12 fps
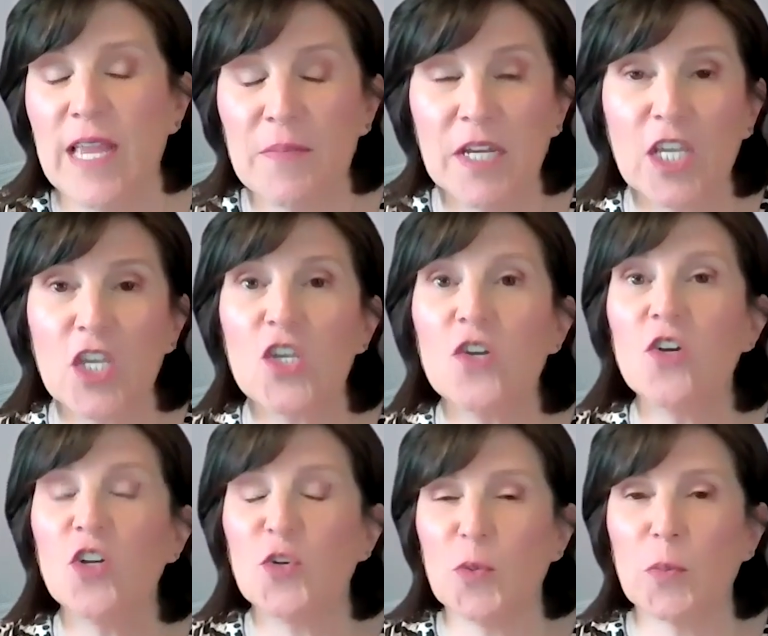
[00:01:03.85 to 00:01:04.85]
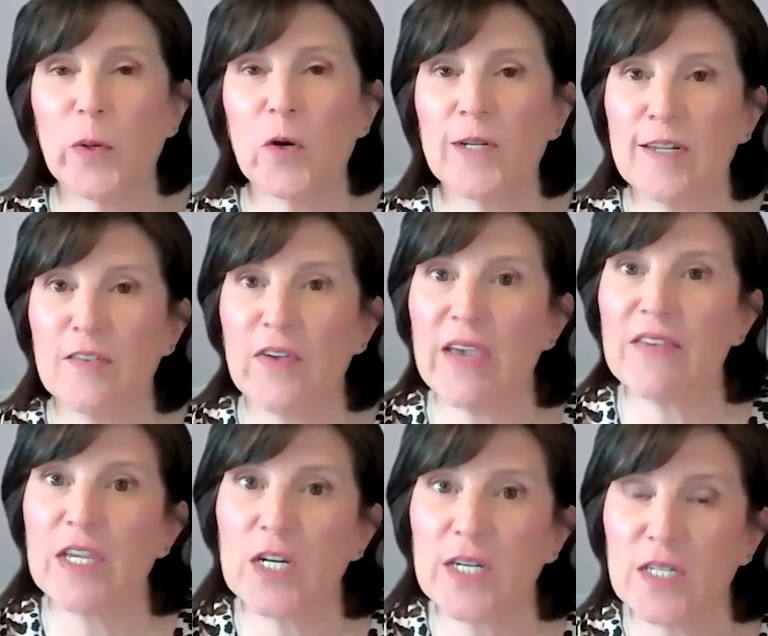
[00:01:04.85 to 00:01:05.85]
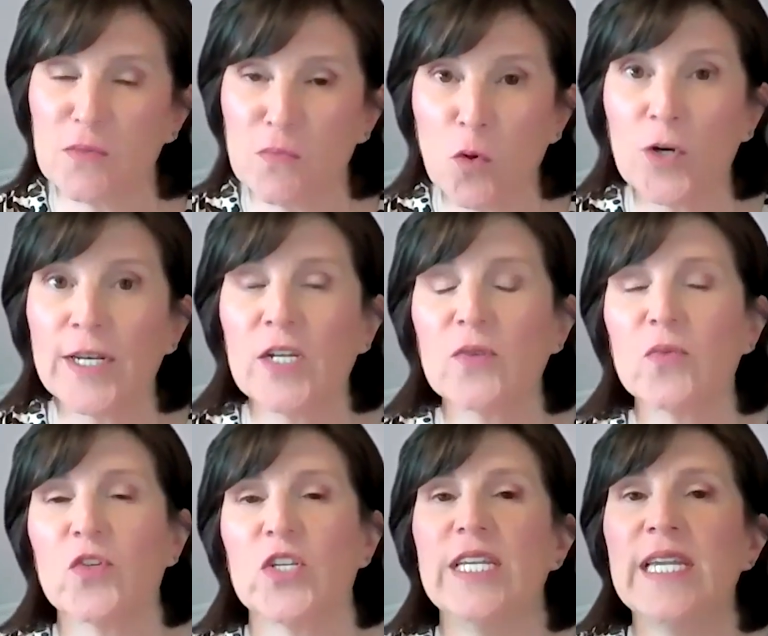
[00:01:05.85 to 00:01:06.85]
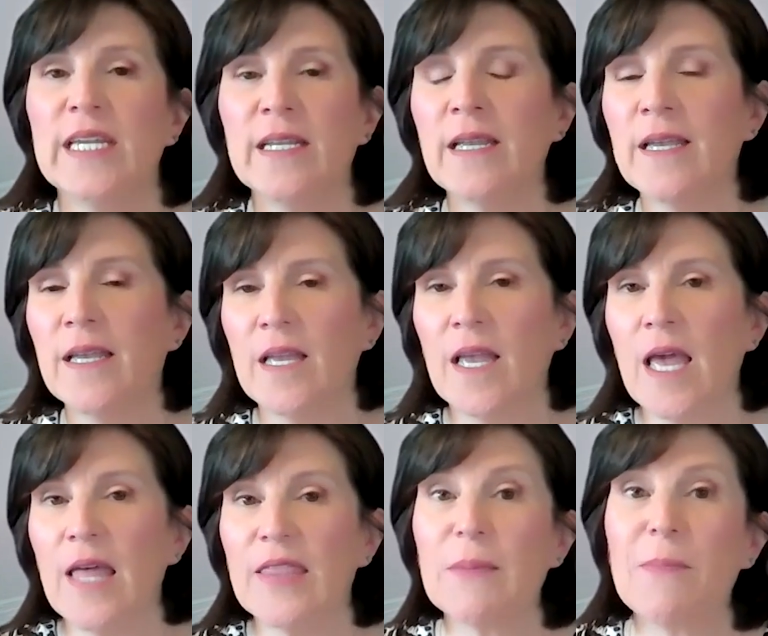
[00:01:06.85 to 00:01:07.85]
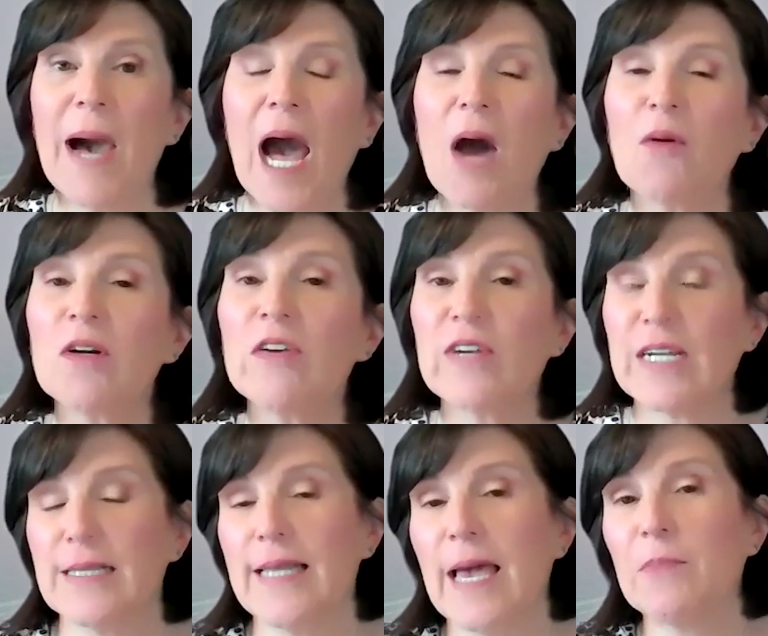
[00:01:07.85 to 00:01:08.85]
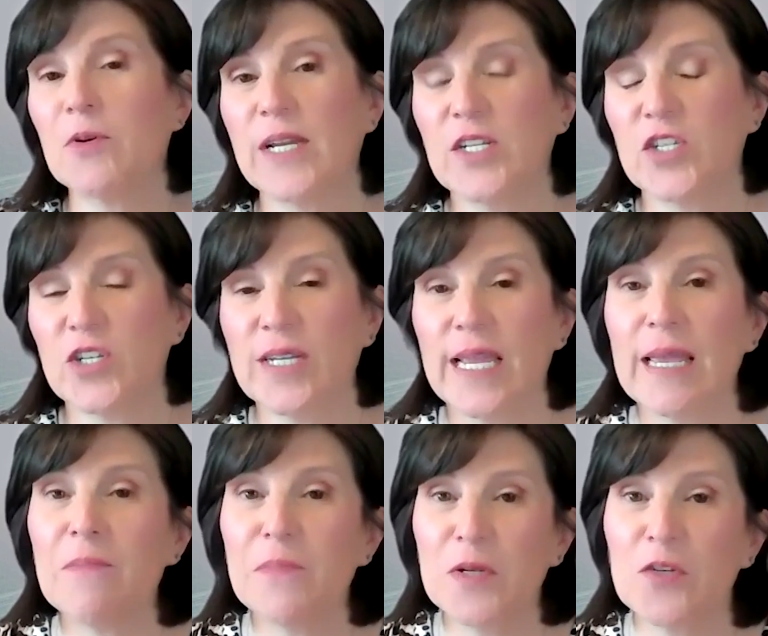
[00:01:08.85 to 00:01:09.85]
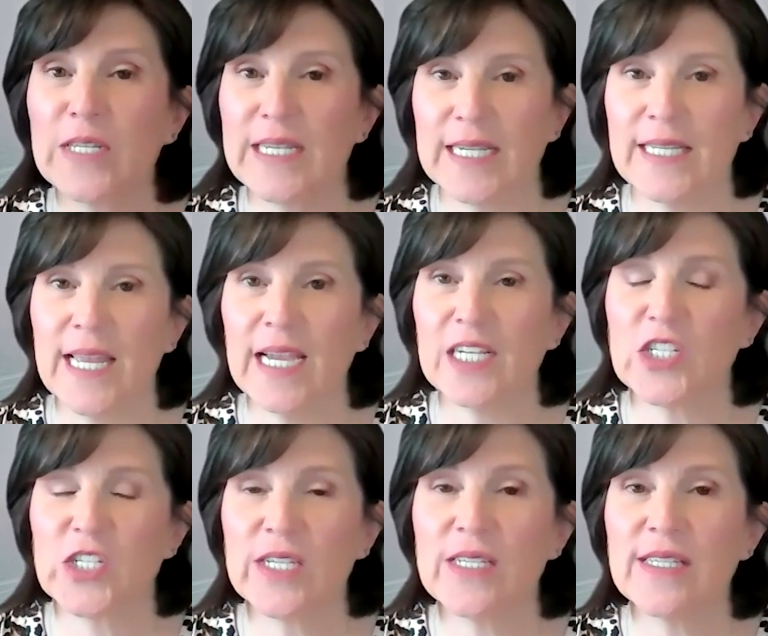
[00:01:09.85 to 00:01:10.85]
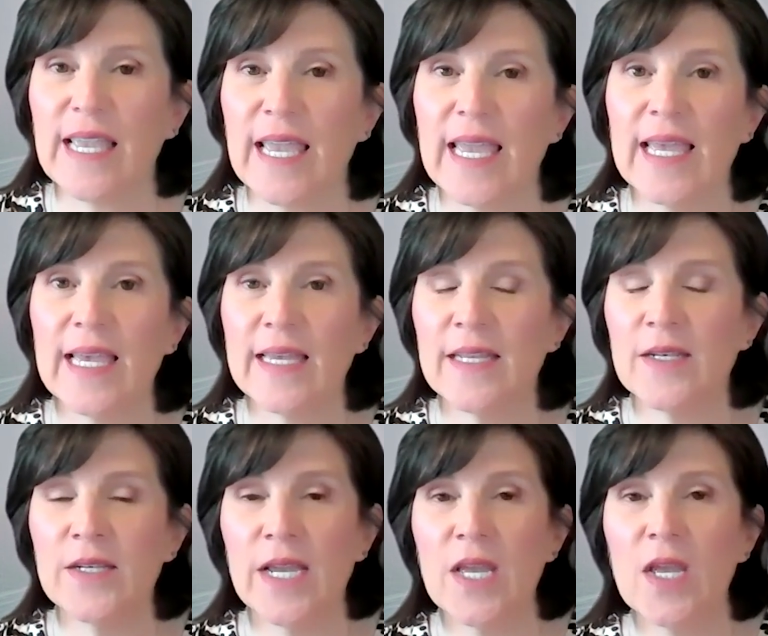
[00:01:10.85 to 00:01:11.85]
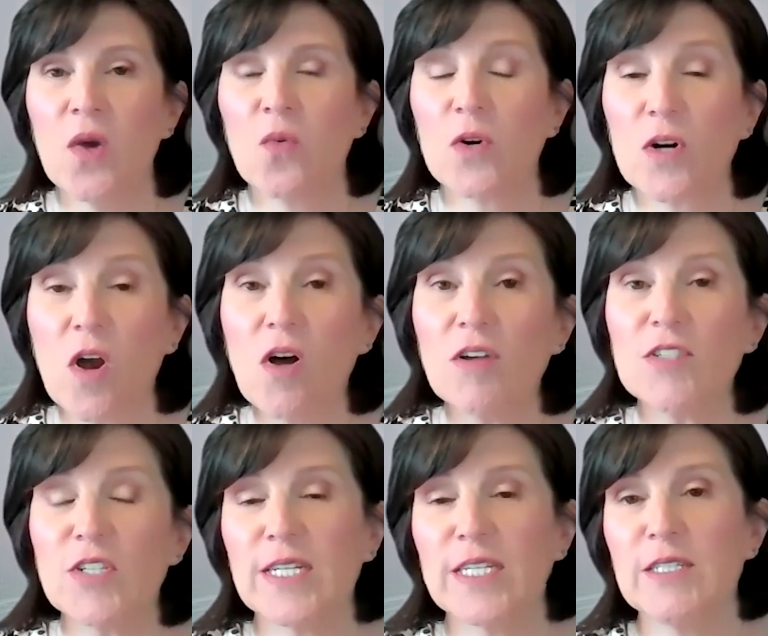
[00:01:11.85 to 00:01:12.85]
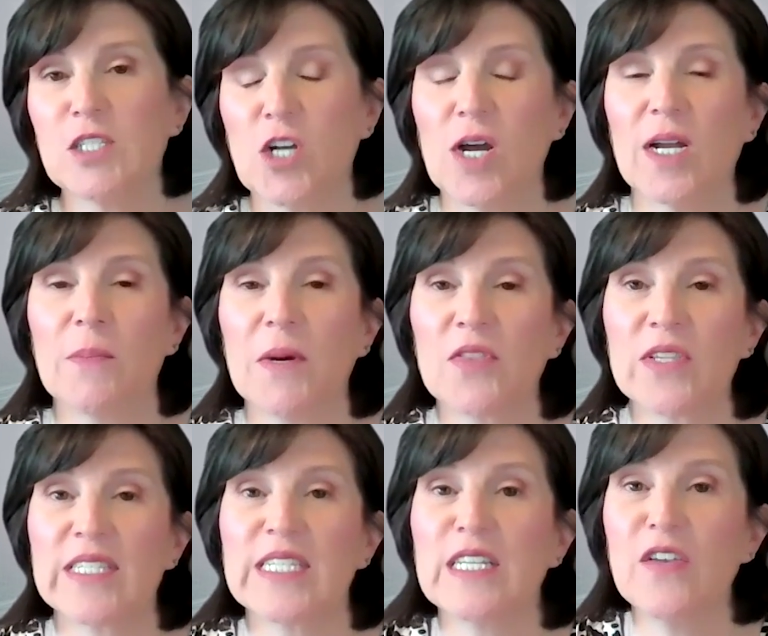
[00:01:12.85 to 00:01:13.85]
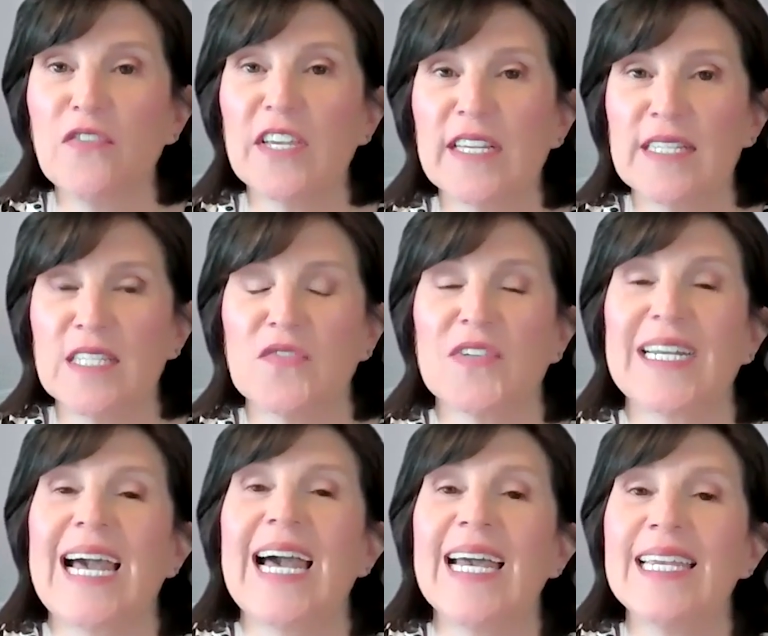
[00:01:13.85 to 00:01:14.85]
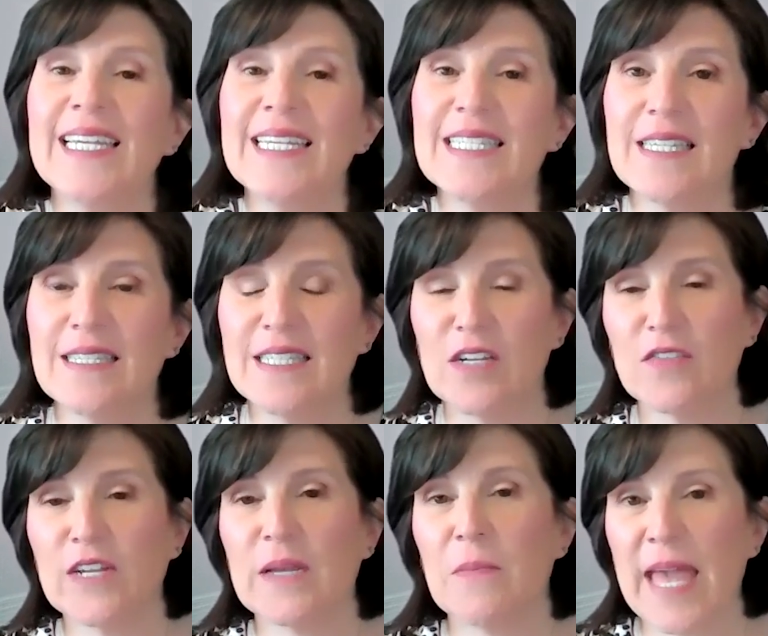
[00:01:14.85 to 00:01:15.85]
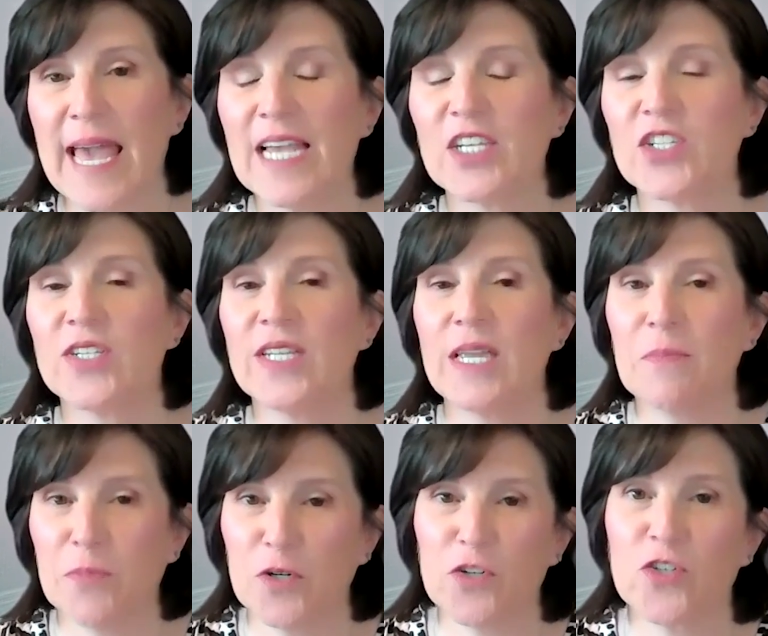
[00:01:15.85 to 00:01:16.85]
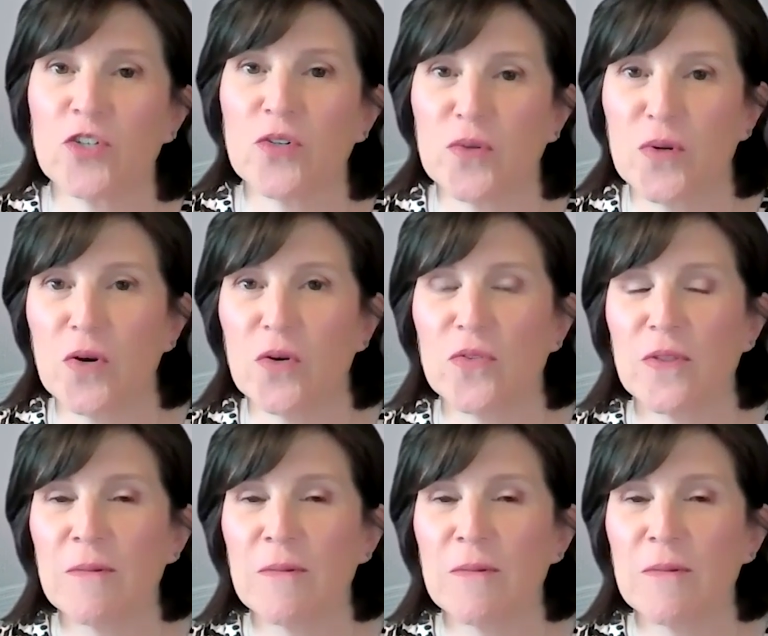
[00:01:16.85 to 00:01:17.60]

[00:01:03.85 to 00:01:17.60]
I'm a huge proponent of having a morning routine, the power of collaboration and building connections. And we're also going to talk about the significance of kindness and self-compassion in personal growth.